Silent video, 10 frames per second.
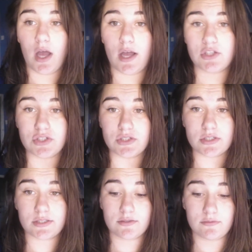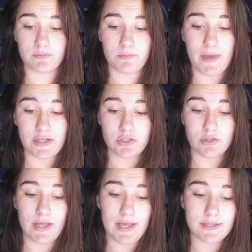and just make sure
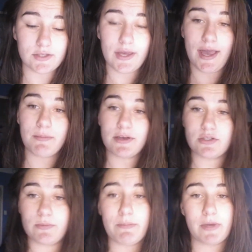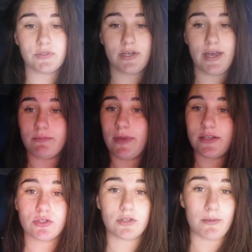that he's okay, make mum's okay, make
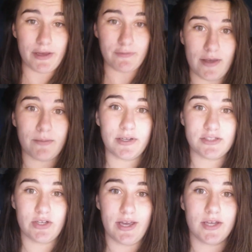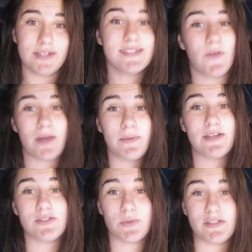sure that my family is okay, because family
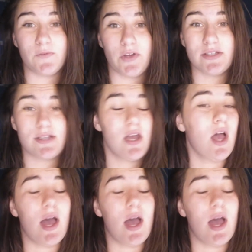is always first.